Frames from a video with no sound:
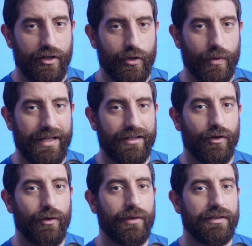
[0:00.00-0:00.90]
You get
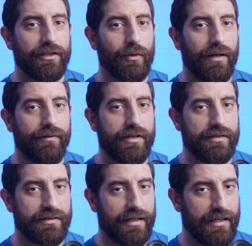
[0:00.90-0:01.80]
all the 12
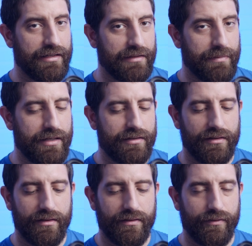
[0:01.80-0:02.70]
reasons that I just
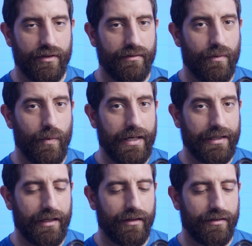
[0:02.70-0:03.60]
mentioned for around
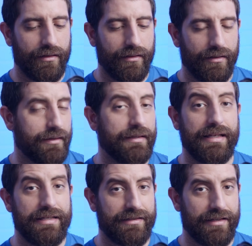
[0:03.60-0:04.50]
1K.
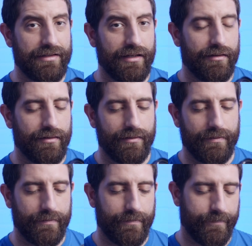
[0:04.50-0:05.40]
That's just insane.
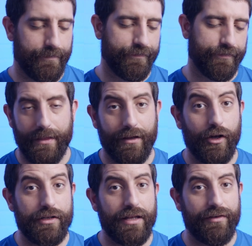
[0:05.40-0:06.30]

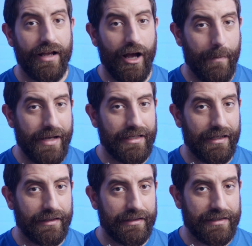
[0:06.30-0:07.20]
Considering how much I
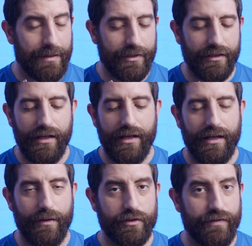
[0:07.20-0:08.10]
like this camera,
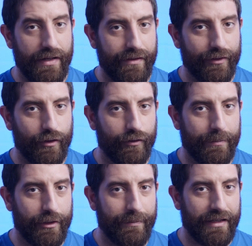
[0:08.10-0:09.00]
it was very difficult for
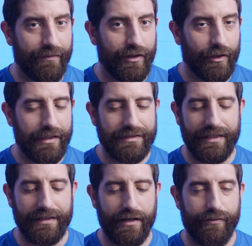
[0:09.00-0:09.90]
me to make a video
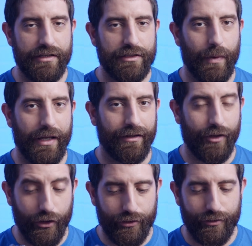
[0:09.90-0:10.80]
listing 10 reasons why
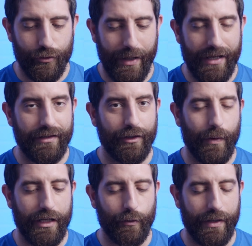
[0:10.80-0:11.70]
not to buy it in
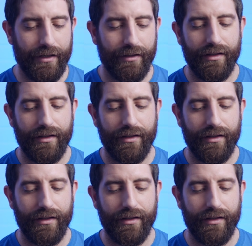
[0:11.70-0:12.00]
2020.